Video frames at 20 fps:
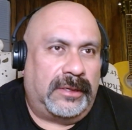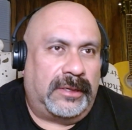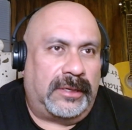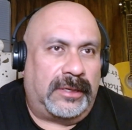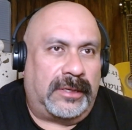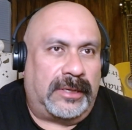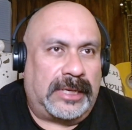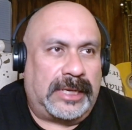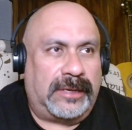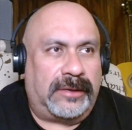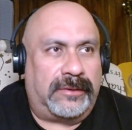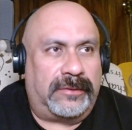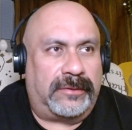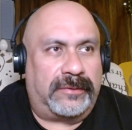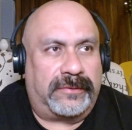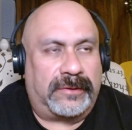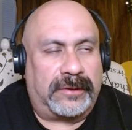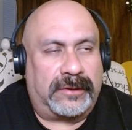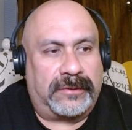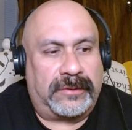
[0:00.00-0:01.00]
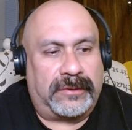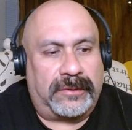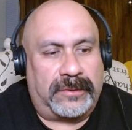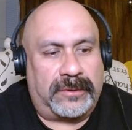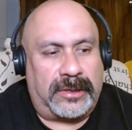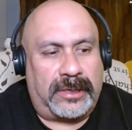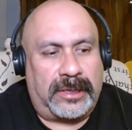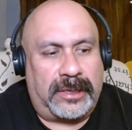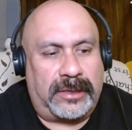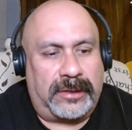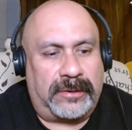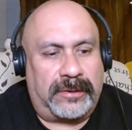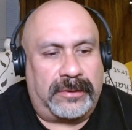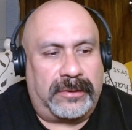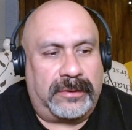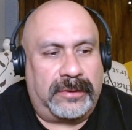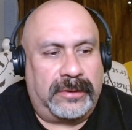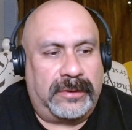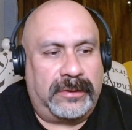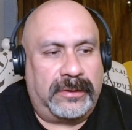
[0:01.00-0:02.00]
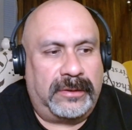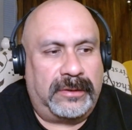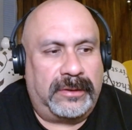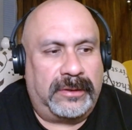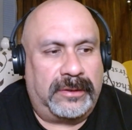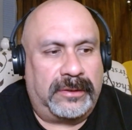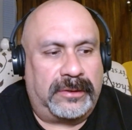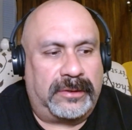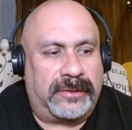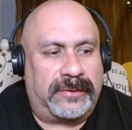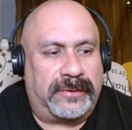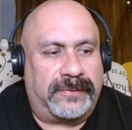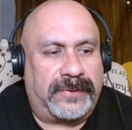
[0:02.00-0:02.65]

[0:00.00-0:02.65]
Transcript: And now, 6 years later, she's